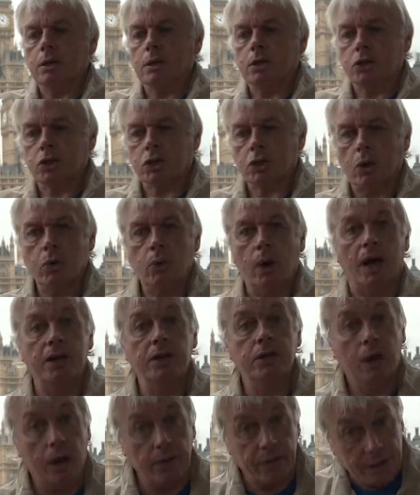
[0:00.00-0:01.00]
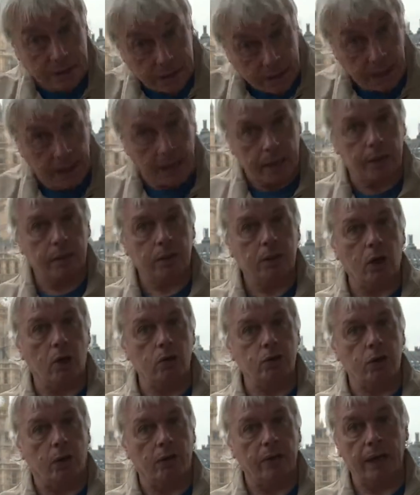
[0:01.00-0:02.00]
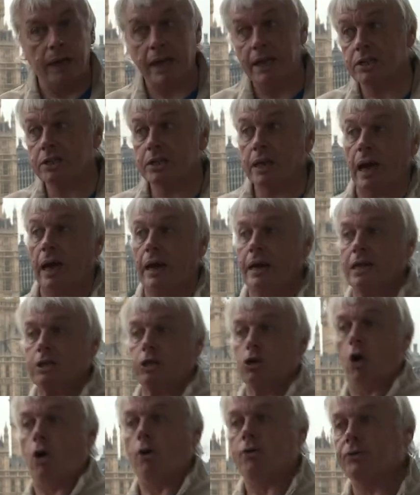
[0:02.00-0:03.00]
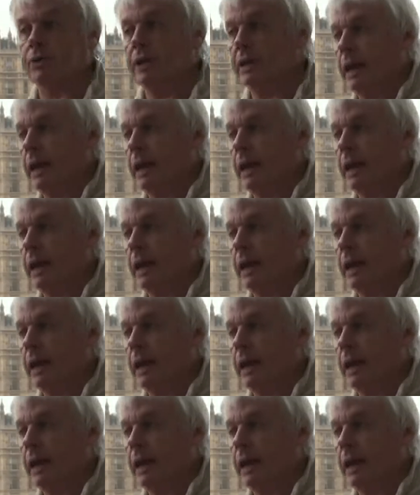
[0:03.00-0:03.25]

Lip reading: So another tick goes on the list, and it's off to